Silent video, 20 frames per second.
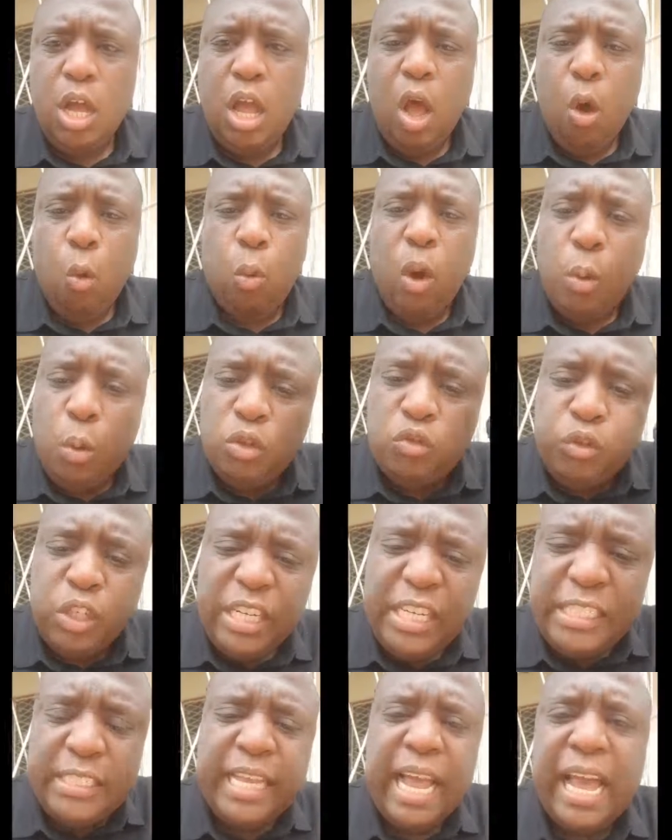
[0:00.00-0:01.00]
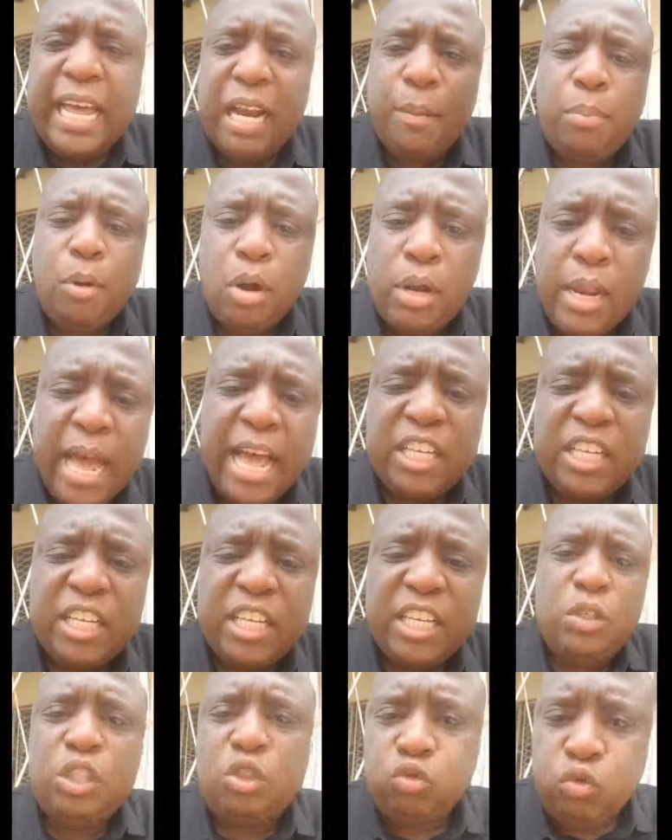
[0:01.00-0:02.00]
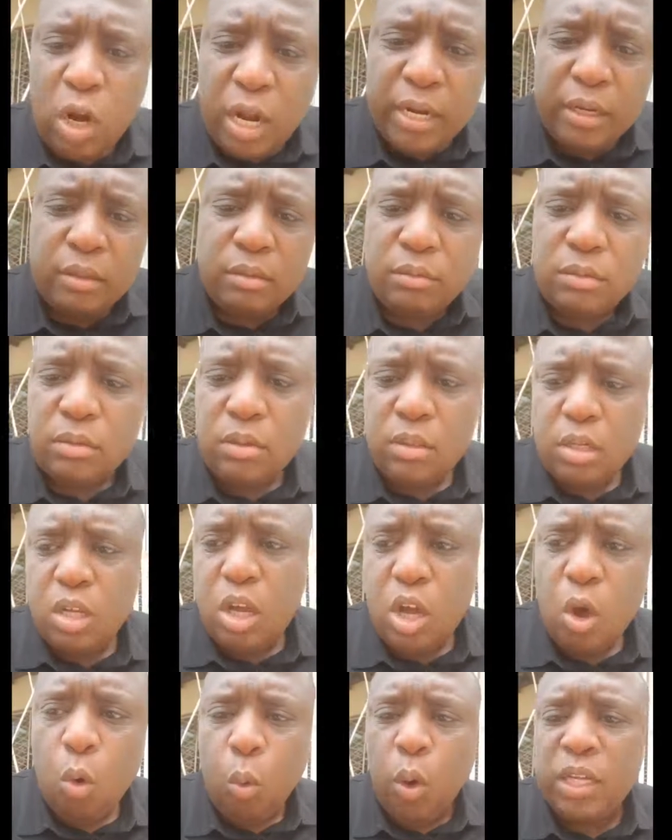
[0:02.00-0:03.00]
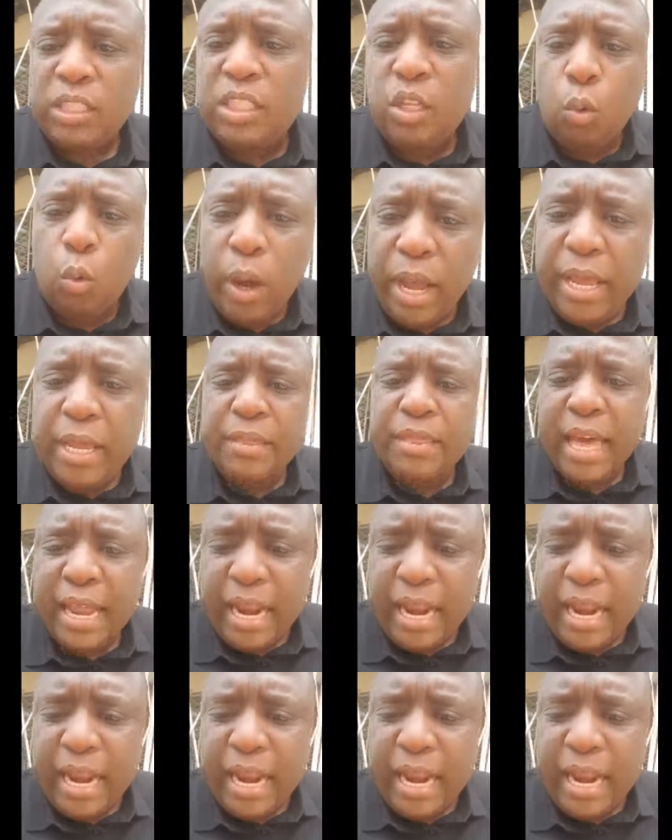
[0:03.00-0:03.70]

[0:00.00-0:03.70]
What was really sad about last week's run was the way that